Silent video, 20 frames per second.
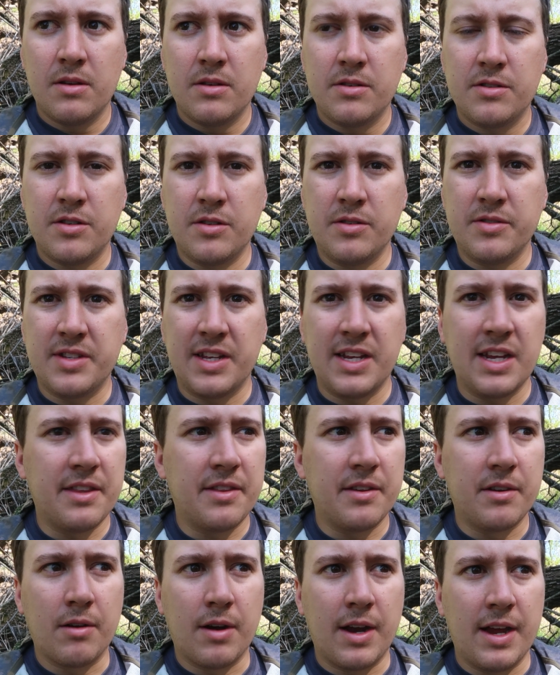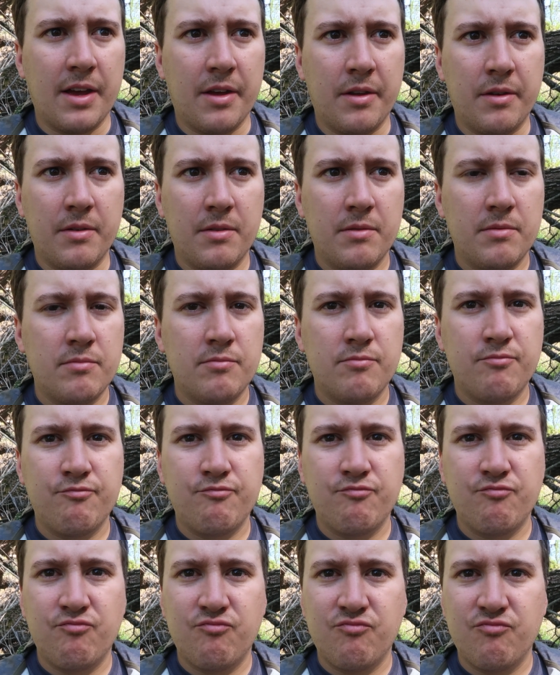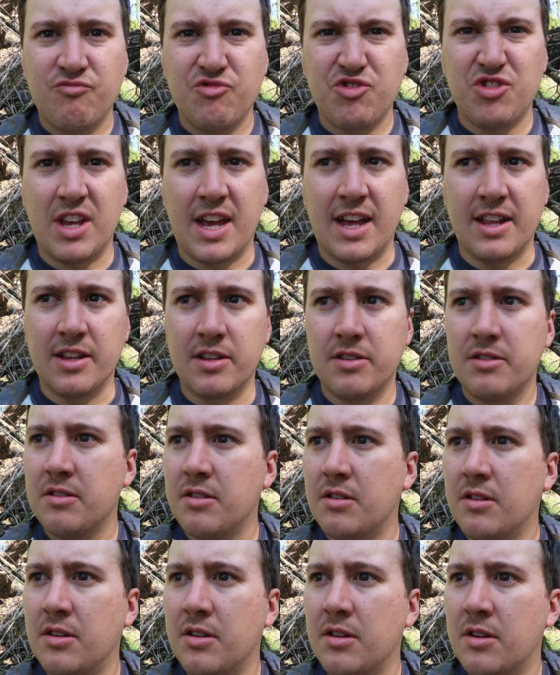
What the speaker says: As soon as they hit the ground, silence.